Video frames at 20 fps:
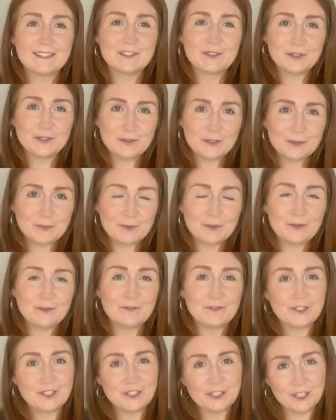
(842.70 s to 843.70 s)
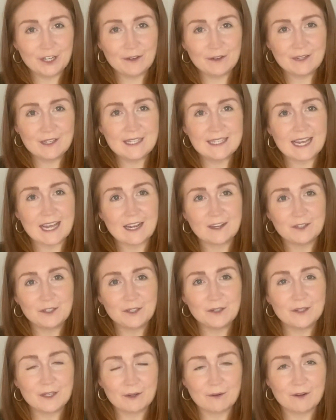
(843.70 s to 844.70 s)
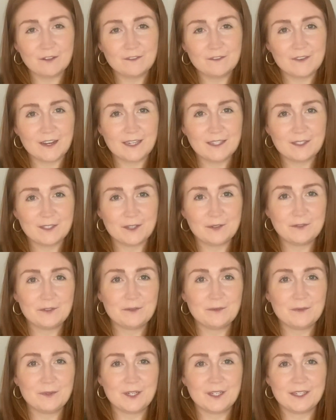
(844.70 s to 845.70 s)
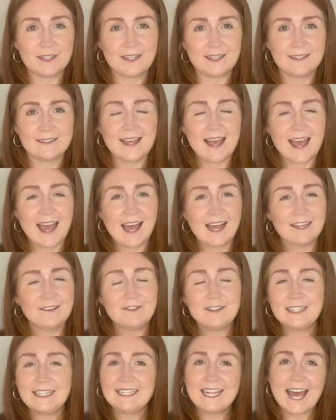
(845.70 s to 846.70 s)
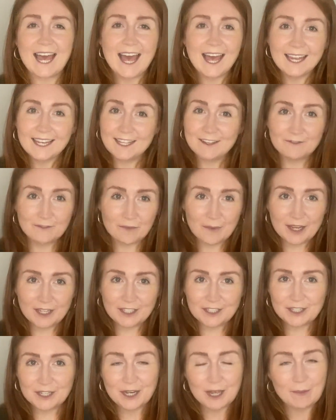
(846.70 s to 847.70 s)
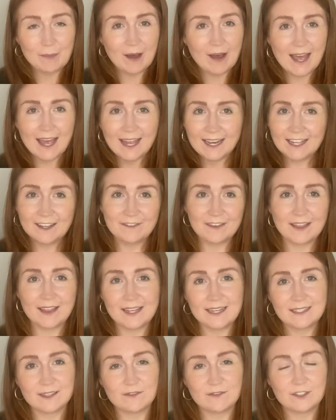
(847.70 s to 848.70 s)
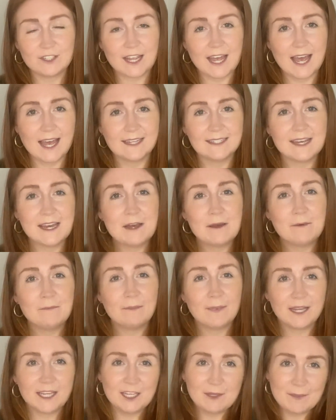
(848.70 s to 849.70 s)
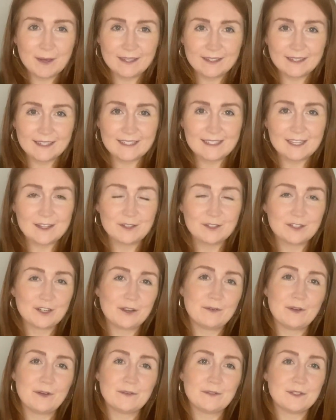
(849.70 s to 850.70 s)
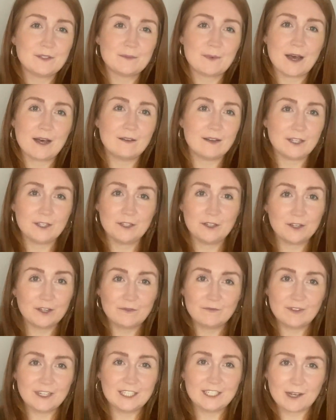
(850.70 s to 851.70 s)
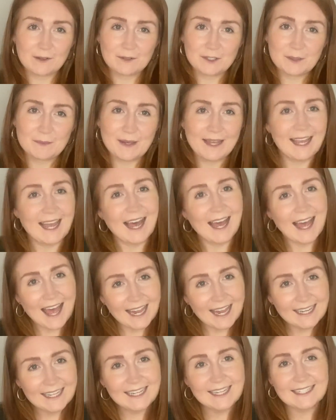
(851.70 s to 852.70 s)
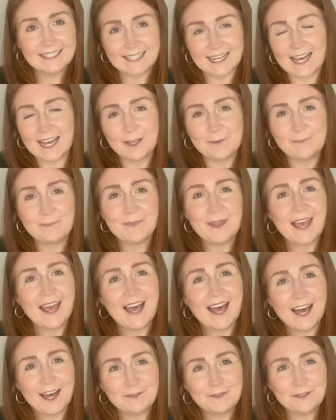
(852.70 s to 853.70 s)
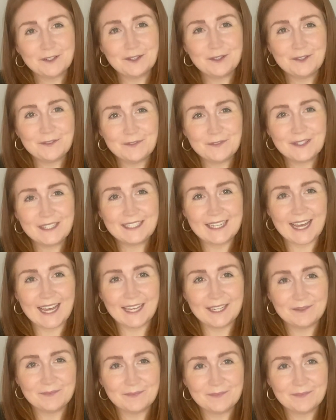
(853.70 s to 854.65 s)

suitable for students and newly qualified social workers. And if you need any information about any of the things I've shared, my email is in the show notes as well, and you can reach out to me at any time. Have a lovely day.